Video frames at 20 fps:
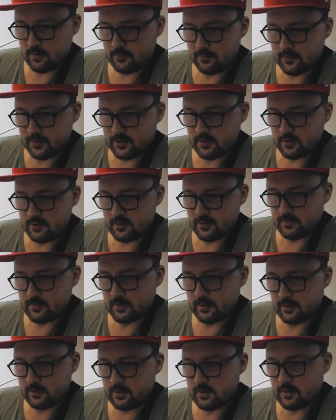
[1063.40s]
Richard is
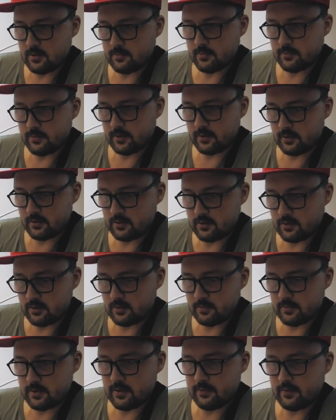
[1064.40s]
about to come, and we're going to
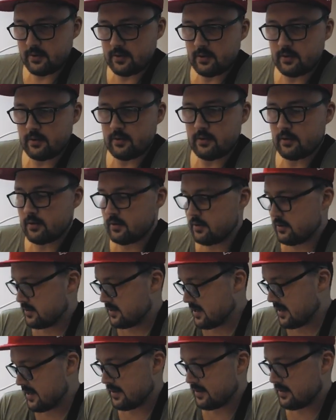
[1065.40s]
talk about everything, and they're going to
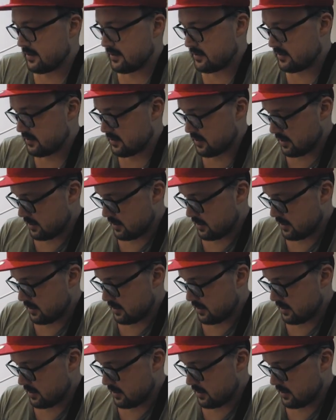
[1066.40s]
take this